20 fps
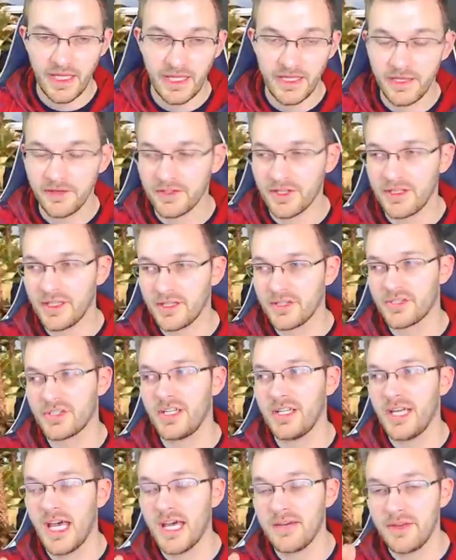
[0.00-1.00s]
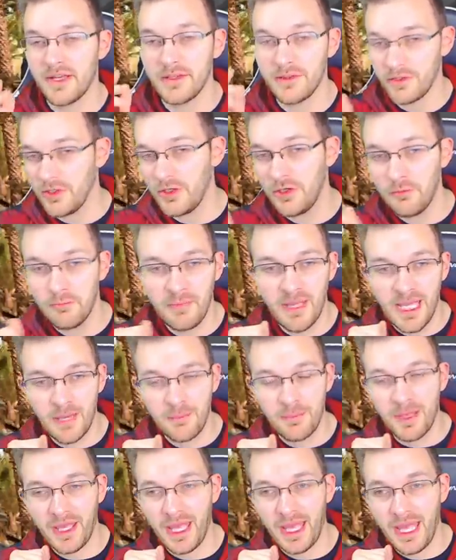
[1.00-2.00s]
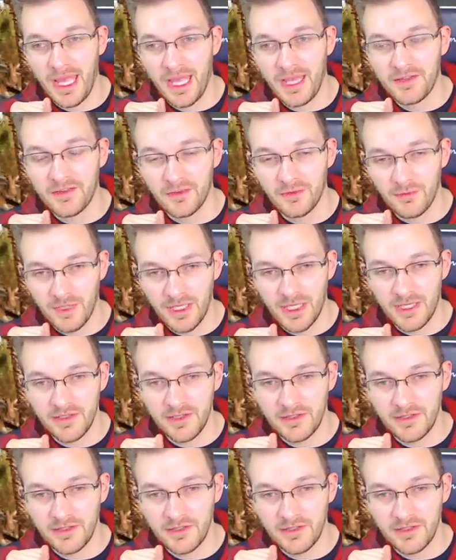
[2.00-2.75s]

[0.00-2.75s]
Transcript: And here's another shot of a new map as well.